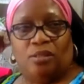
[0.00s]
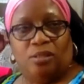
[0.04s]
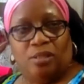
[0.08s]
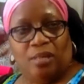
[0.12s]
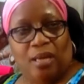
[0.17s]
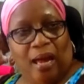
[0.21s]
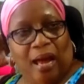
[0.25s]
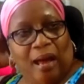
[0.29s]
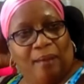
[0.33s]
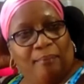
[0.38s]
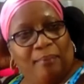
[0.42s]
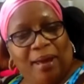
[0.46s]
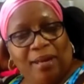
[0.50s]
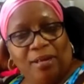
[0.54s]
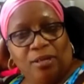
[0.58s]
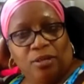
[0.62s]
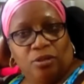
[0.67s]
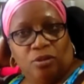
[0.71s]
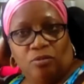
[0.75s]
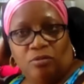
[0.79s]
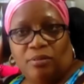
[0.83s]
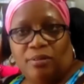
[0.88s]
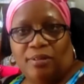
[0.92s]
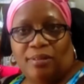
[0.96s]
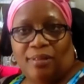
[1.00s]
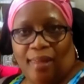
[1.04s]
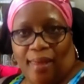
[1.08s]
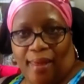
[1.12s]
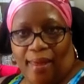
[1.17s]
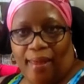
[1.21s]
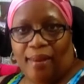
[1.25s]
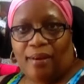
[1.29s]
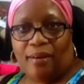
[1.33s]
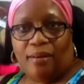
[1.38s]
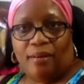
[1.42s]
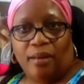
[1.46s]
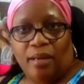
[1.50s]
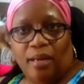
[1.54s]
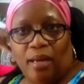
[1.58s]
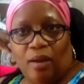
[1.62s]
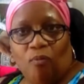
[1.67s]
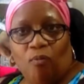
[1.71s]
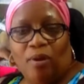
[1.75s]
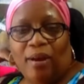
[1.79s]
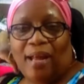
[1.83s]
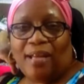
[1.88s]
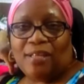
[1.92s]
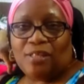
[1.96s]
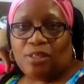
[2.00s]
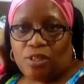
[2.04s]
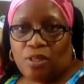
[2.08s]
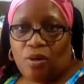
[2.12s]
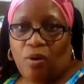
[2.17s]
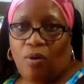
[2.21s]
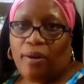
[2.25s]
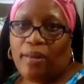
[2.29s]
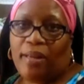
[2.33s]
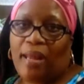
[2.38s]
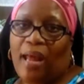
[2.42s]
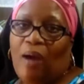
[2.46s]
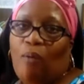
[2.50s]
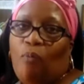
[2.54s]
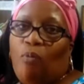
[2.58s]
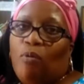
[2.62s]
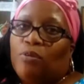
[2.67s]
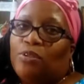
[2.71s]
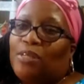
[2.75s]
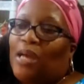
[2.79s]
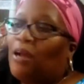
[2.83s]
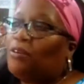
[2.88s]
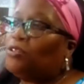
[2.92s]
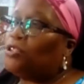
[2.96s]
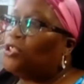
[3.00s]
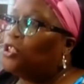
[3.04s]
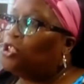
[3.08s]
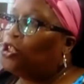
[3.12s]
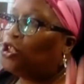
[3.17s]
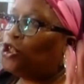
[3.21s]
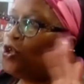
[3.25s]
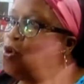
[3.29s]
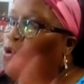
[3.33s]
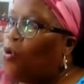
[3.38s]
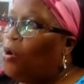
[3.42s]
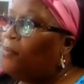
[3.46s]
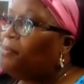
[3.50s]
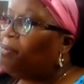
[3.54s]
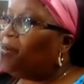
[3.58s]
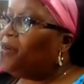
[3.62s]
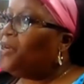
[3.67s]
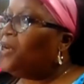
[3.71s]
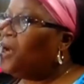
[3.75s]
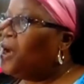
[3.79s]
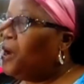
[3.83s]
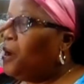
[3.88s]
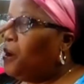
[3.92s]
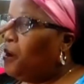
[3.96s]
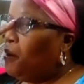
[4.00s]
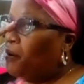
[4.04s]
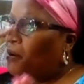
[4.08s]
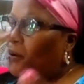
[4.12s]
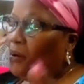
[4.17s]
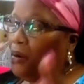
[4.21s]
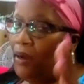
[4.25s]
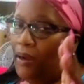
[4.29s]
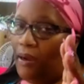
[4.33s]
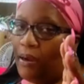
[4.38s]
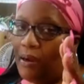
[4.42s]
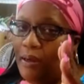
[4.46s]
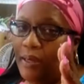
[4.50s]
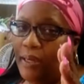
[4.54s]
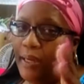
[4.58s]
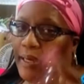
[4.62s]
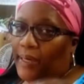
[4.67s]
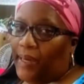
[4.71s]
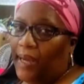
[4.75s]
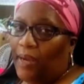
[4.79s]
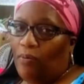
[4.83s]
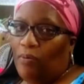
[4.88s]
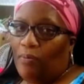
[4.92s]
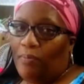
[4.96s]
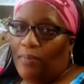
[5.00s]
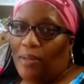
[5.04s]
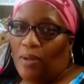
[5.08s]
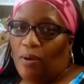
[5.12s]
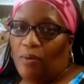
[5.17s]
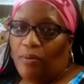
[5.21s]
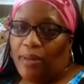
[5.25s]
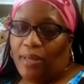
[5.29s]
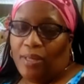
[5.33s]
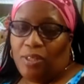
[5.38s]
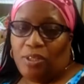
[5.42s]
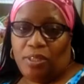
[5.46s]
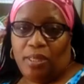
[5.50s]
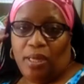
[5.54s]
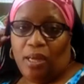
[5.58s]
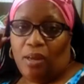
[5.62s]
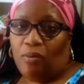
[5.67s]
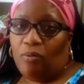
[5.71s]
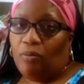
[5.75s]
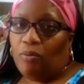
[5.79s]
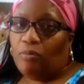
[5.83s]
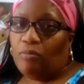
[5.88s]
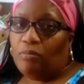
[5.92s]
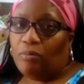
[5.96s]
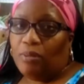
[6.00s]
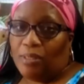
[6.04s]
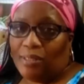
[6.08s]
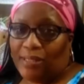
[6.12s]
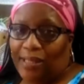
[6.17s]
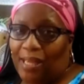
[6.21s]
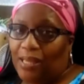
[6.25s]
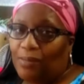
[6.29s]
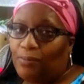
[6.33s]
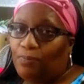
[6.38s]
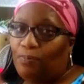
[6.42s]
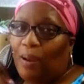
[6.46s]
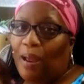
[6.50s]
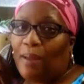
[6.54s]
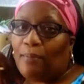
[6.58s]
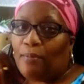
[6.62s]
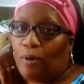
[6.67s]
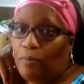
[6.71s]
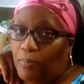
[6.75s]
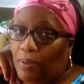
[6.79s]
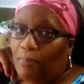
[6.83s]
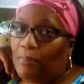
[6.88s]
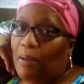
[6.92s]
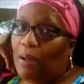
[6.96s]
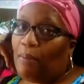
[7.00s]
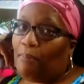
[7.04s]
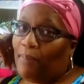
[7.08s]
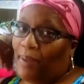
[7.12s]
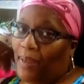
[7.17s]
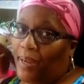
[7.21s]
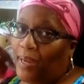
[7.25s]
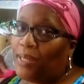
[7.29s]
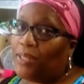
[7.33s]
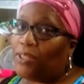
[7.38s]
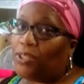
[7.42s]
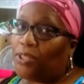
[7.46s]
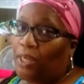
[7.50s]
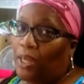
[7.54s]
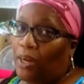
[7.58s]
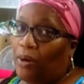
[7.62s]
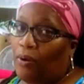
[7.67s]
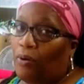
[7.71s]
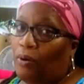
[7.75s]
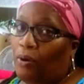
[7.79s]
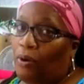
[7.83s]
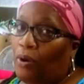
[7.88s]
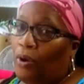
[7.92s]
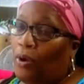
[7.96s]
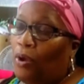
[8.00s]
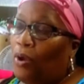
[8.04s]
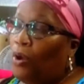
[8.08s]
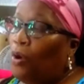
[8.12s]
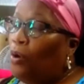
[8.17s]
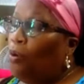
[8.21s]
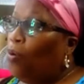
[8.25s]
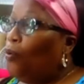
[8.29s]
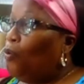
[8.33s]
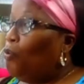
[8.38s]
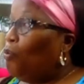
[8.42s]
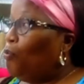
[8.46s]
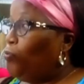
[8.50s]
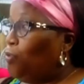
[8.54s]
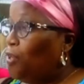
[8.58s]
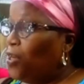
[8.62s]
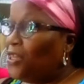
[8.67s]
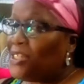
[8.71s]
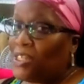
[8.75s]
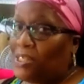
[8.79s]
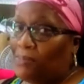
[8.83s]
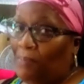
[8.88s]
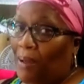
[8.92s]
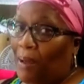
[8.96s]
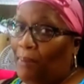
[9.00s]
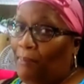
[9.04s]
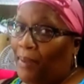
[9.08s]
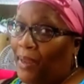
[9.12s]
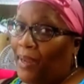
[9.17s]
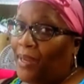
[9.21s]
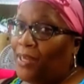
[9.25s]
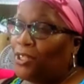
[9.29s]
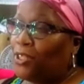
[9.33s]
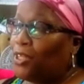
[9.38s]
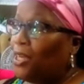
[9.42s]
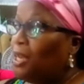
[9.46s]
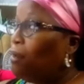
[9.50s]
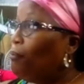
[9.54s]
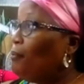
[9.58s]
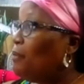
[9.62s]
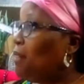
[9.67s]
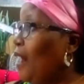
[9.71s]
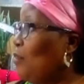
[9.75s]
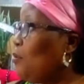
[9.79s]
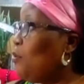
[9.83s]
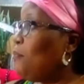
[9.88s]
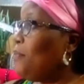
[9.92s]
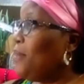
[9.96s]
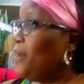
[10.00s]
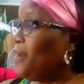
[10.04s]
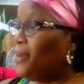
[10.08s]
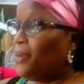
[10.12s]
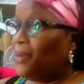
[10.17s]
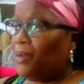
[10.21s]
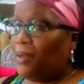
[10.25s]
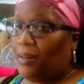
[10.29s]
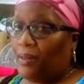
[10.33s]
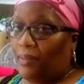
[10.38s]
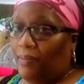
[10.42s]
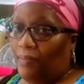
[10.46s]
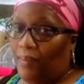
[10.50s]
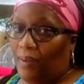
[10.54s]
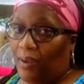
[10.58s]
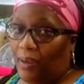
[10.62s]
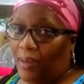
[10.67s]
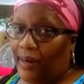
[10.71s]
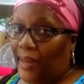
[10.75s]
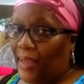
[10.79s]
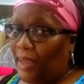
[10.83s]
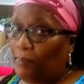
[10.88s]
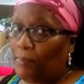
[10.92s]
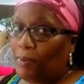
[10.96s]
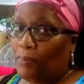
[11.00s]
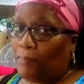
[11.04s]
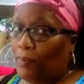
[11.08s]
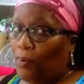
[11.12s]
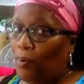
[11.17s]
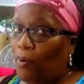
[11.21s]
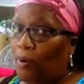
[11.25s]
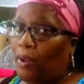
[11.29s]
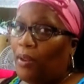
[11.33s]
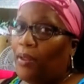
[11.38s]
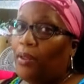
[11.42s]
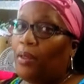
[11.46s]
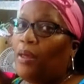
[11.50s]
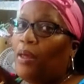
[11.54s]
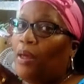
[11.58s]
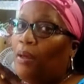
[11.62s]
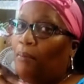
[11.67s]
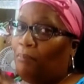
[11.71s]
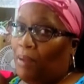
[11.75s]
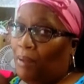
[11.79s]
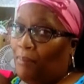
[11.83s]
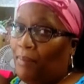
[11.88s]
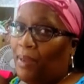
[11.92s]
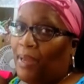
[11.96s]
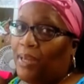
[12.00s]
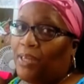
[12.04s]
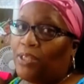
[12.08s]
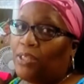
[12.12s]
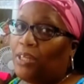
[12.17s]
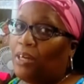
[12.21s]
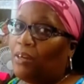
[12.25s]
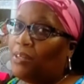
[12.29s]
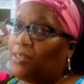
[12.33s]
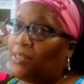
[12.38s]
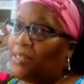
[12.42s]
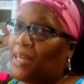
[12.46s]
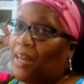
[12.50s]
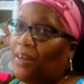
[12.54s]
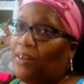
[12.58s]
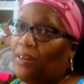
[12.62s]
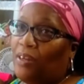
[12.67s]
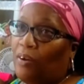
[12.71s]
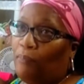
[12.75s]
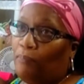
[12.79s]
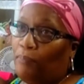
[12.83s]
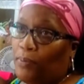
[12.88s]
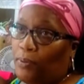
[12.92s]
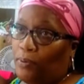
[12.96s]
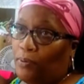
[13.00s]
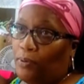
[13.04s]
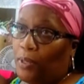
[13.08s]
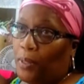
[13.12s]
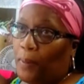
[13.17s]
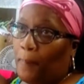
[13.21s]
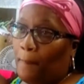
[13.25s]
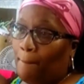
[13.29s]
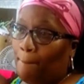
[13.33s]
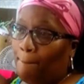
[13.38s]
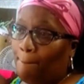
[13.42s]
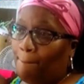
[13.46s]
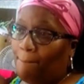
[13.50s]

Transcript: So yeah, I might do that. And when I start it, I want y'all to join me, connect with me on that channel. Because that's probably going to be my main channel. This is my main channel, but I will make the glamming part my main channel. Because I love beauty.